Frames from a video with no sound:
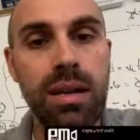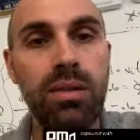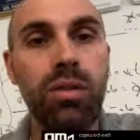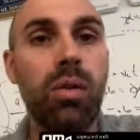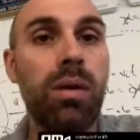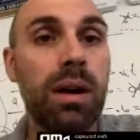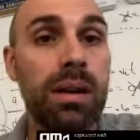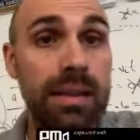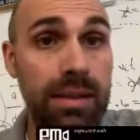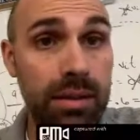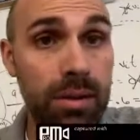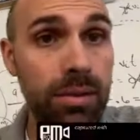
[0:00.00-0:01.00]
So
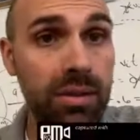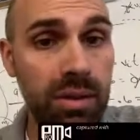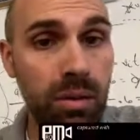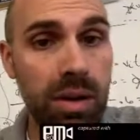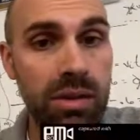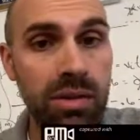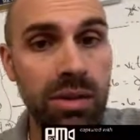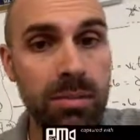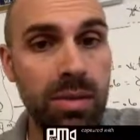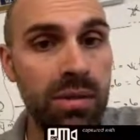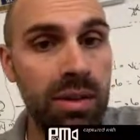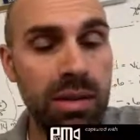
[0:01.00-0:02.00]
EQ is equation,
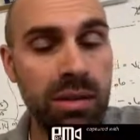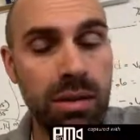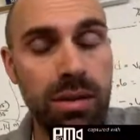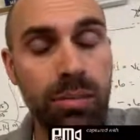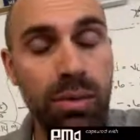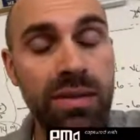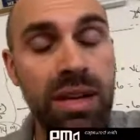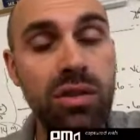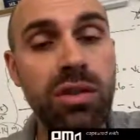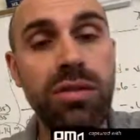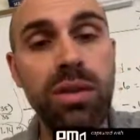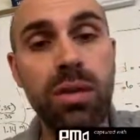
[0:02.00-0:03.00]
the
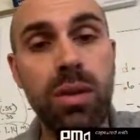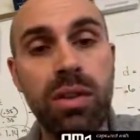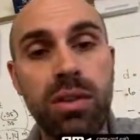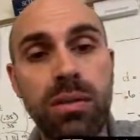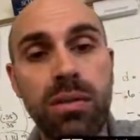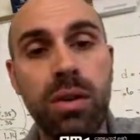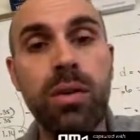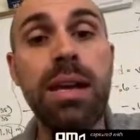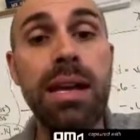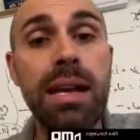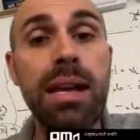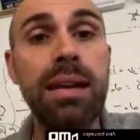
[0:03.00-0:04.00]
abbreviation for equation. So
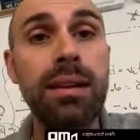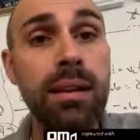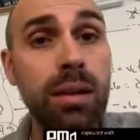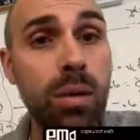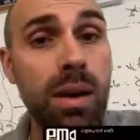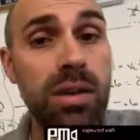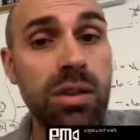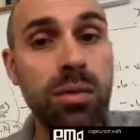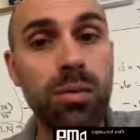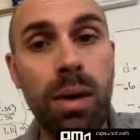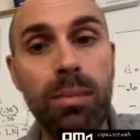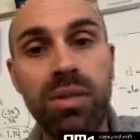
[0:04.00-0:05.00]
in an equation
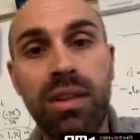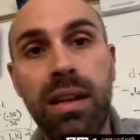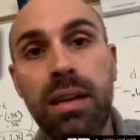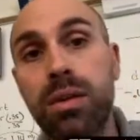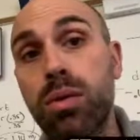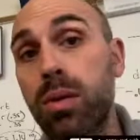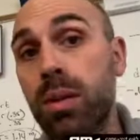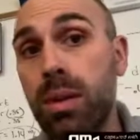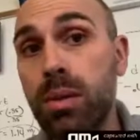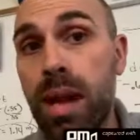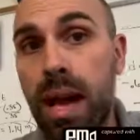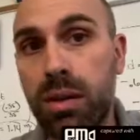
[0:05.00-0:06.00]
representing a nuclear
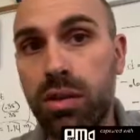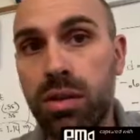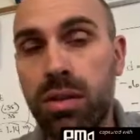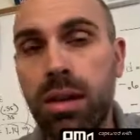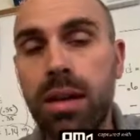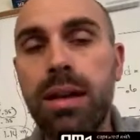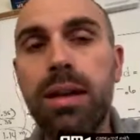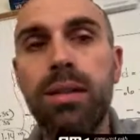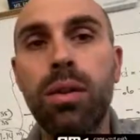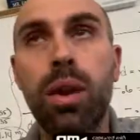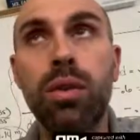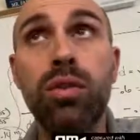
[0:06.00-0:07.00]
reaction,
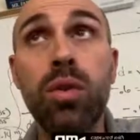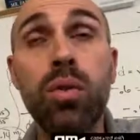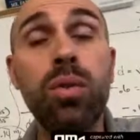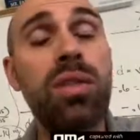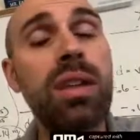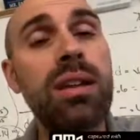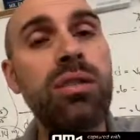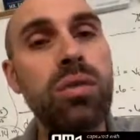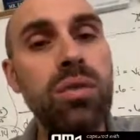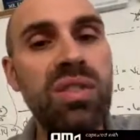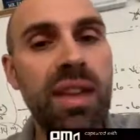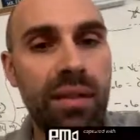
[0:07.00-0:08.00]
there are two things you
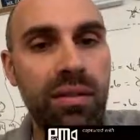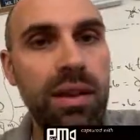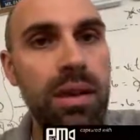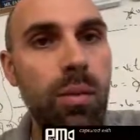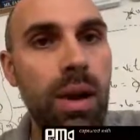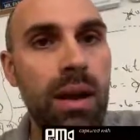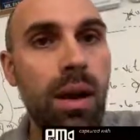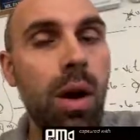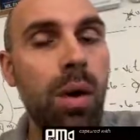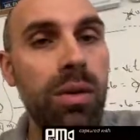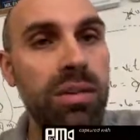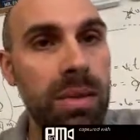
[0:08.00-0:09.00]
definitely want to
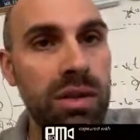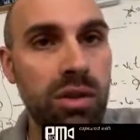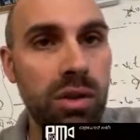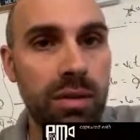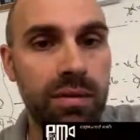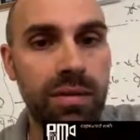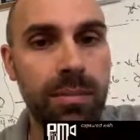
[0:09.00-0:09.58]
always make sure of.